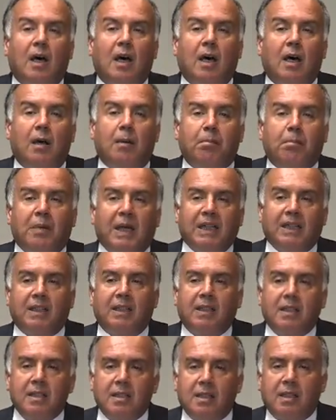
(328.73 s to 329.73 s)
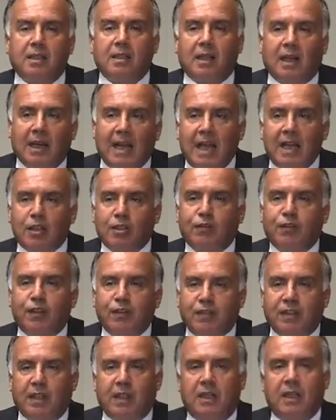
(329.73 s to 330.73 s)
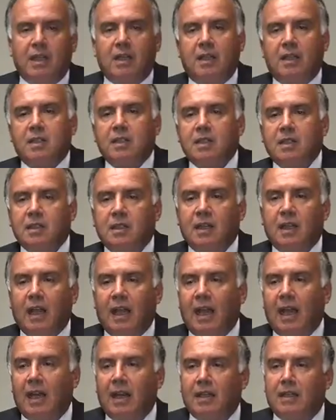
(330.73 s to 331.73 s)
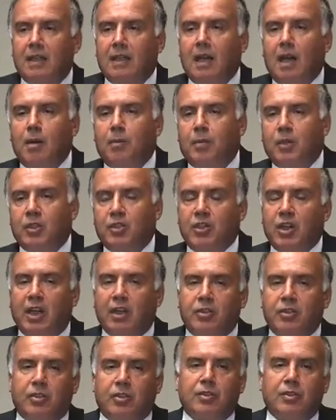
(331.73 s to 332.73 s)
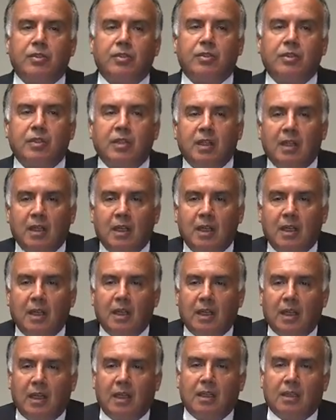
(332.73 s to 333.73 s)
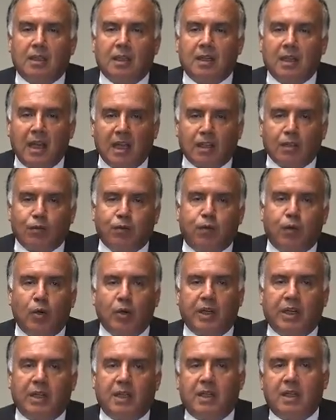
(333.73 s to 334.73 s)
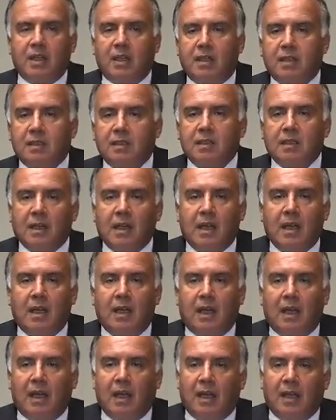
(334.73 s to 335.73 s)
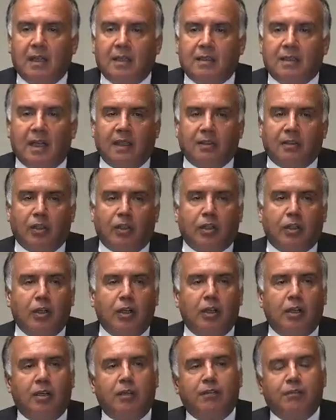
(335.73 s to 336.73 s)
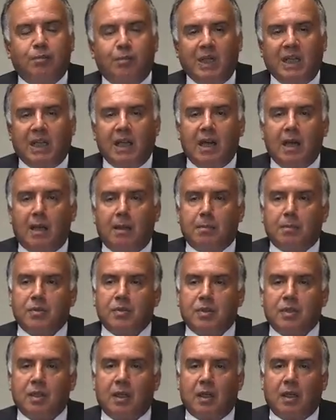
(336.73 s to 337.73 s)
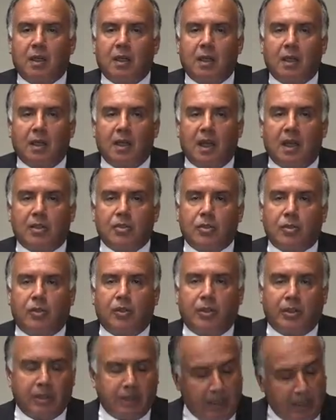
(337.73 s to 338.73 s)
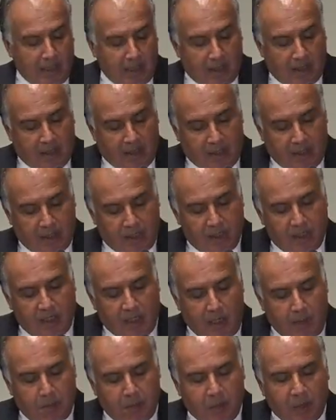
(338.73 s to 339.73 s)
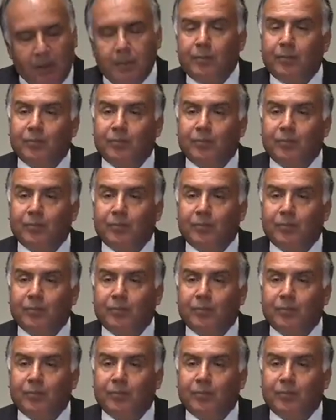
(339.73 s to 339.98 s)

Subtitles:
But it is in the last 50 years, and in our projections, in the next 40 years, that the curve becomes extraordinarily steep,